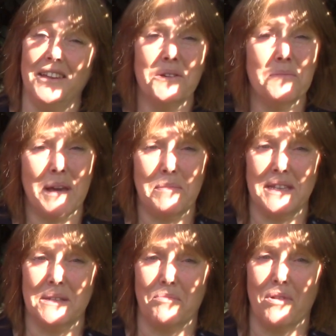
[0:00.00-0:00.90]
You may
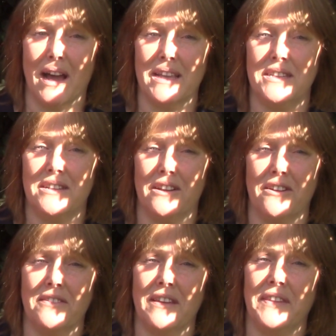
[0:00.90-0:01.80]
be surprised to
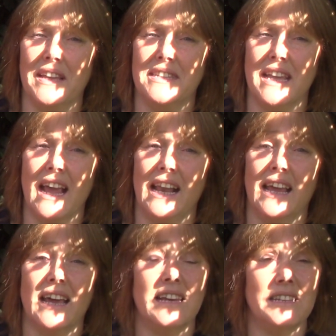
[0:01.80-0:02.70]
learn that the
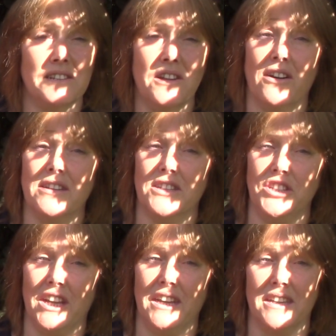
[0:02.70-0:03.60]
azalea is not a
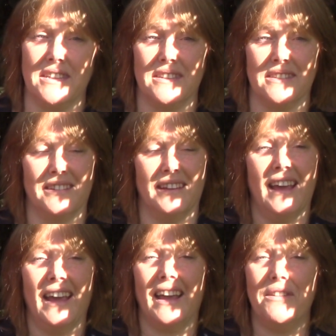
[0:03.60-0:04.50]
genus.
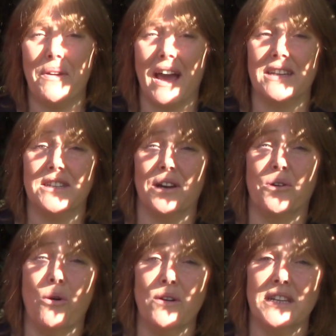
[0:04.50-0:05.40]
In fact,
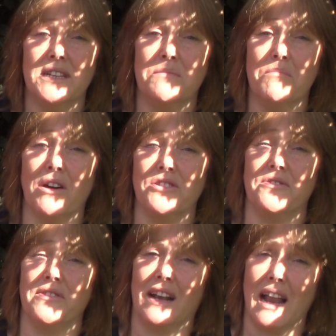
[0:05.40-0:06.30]
according to
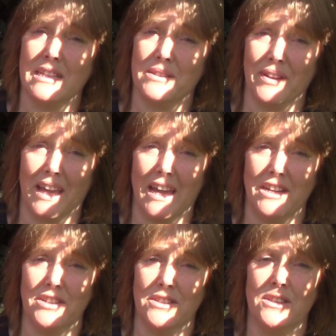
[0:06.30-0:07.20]
modern
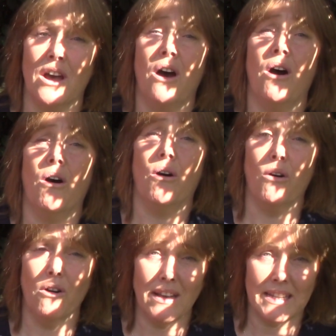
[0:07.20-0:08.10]
classifications,
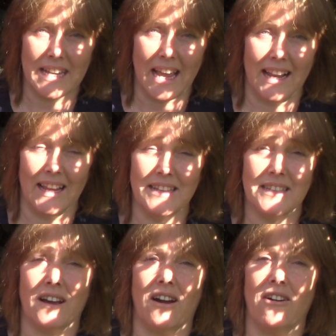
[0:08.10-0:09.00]
all
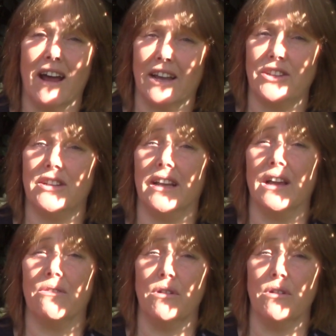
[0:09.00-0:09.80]
azaleas are actually